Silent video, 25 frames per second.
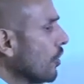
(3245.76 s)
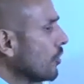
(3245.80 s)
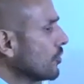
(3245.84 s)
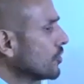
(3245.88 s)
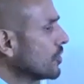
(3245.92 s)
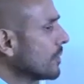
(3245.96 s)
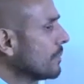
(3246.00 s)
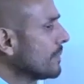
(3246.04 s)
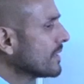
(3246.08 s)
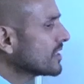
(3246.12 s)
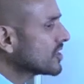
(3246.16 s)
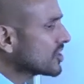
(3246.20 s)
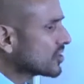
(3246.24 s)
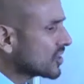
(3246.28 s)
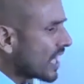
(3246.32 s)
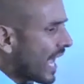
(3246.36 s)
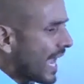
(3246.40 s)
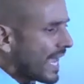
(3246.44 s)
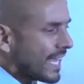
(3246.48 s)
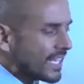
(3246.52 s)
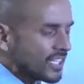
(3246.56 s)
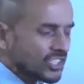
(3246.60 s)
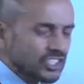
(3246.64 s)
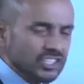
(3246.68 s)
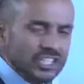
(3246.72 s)
the
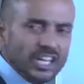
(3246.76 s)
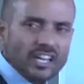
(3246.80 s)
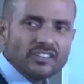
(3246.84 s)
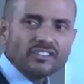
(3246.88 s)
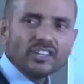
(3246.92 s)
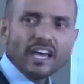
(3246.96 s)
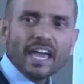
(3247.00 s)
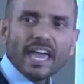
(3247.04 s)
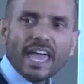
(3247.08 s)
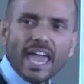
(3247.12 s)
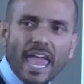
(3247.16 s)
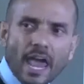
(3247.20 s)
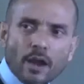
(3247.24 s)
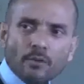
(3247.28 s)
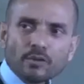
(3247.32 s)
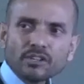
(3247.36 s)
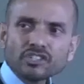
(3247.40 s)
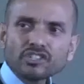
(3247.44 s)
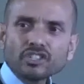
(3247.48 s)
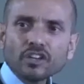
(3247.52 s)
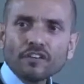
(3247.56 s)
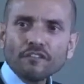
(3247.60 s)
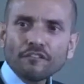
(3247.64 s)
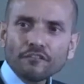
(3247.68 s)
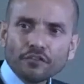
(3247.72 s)
mistakes and the errors
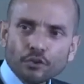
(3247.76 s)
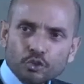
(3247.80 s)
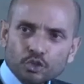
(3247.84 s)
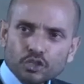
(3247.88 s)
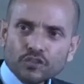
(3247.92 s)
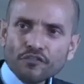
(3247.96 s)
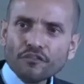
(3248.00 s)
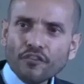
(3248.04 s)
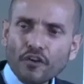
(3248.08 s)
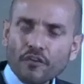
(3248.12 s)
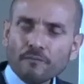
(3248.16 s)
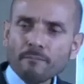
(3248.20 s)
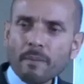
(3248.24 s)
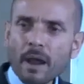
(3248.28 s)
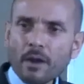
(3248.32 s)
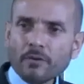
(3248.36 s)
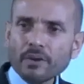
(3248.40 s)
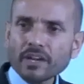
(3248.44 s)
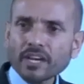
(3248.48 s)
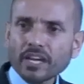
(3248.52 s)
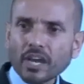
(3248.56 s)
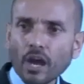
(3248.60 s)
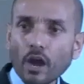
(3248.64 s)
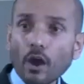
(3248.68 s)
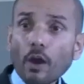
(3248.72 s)
that Future for
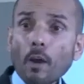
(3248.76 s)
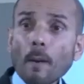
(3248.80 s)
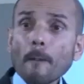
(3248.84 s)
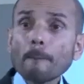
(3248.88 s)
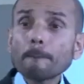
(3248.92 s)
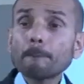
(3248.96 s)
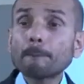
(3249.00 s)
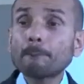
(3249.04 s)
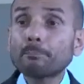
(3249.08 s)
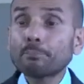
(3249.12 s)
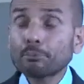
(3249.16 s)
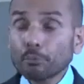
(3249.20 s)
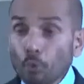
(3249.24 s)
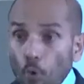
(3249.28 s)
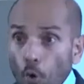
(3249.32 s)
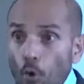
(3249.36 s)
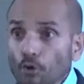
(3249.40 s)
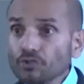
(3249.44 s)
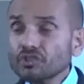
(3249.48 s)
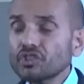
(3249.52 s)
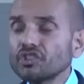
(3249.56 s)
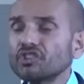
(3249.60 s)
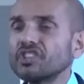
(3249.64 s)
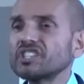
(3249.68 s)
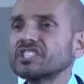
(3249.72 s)
America
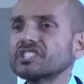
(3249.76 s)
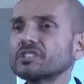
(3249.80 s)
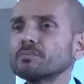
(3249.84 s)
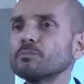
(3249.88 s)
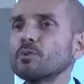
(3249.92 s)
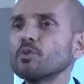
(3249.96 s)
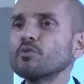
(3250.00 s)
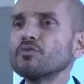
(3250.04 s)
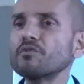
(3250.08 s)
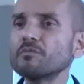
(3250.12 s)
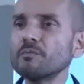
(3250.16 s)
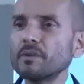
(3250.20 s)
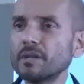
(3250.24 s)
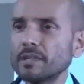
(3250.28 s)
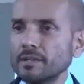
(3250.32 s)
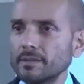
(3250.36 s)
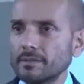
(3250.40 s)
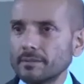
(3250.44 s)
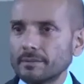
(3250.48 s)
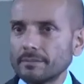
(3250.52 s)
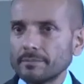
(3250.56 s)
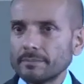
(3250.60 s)
brought to this movement.